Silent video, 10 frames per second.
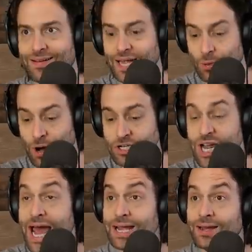It was
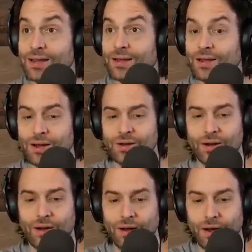Shaq?
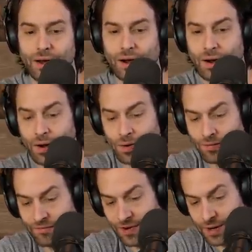Oh,
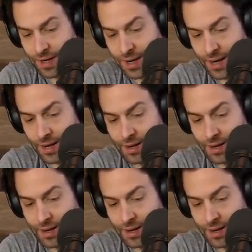fuck yeah.